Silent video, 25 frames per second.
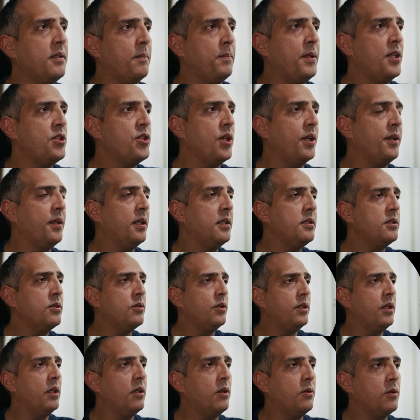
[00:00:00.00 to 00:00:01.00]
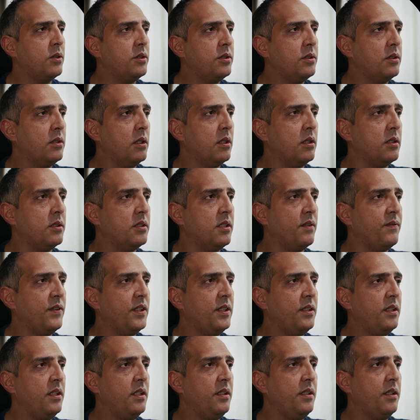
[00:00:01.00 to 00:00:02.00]
patient history who was a
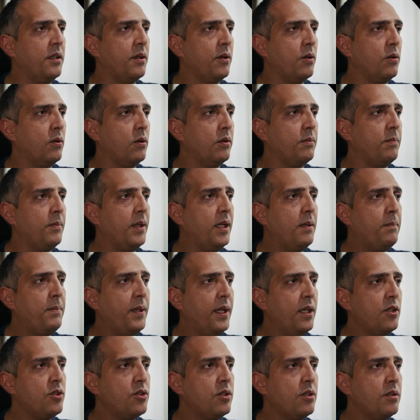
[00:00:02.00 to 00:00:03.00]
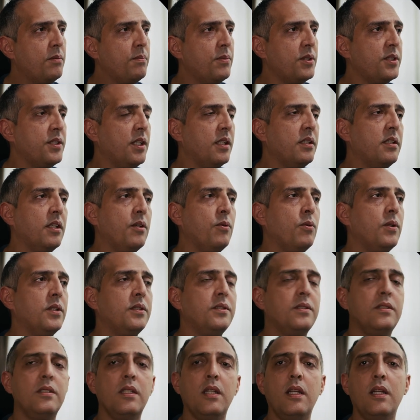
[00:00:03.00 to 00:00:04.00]
17-year-old male patient presented
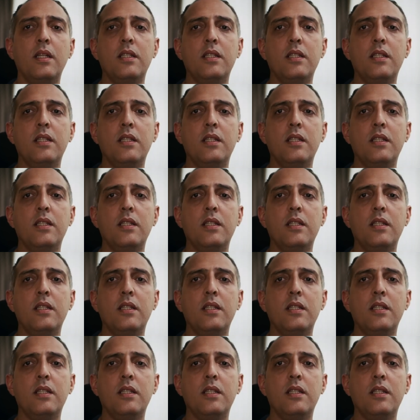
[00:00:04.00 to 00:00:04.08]
with